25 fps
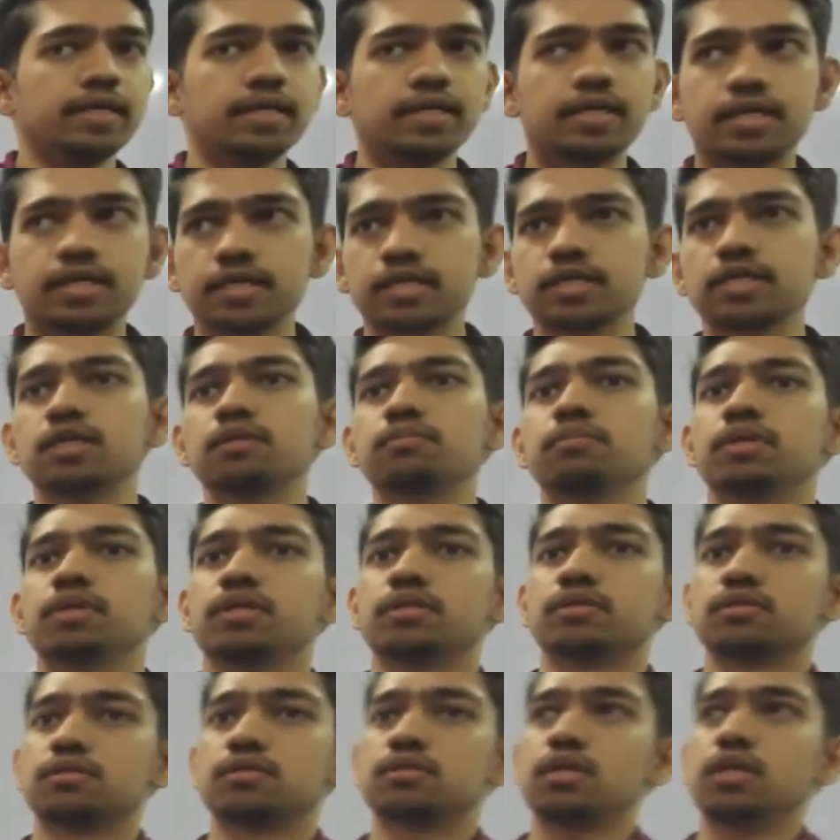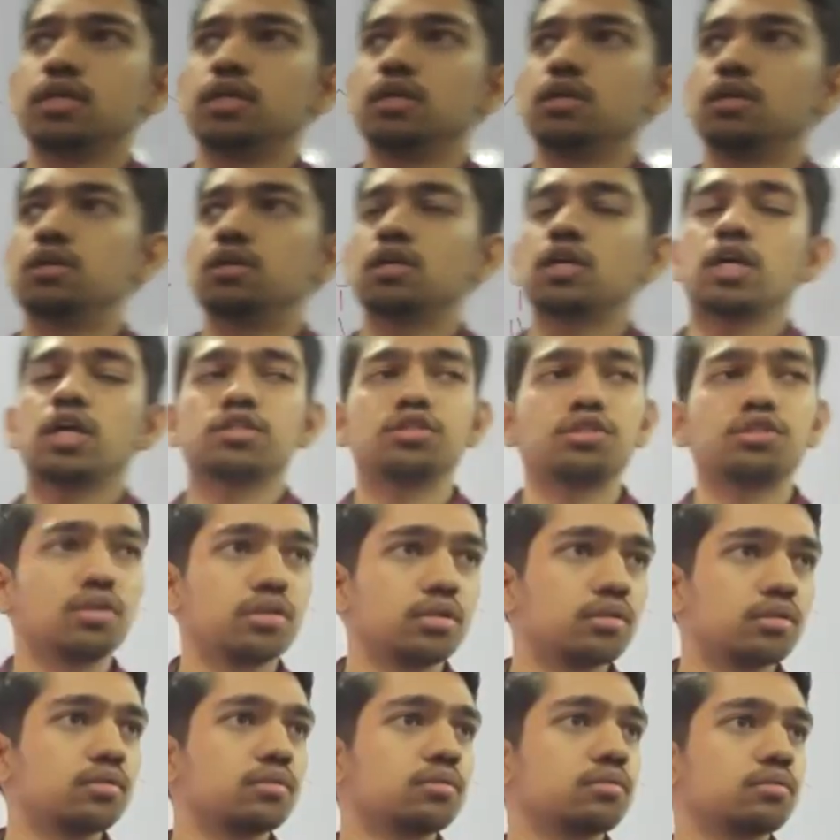Inter means
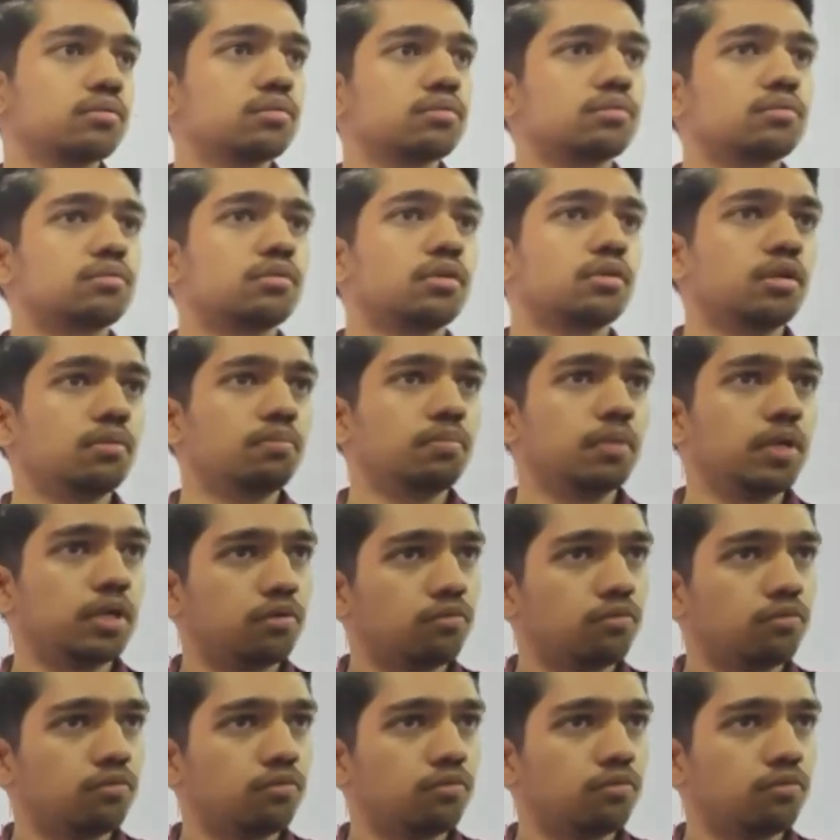international, right?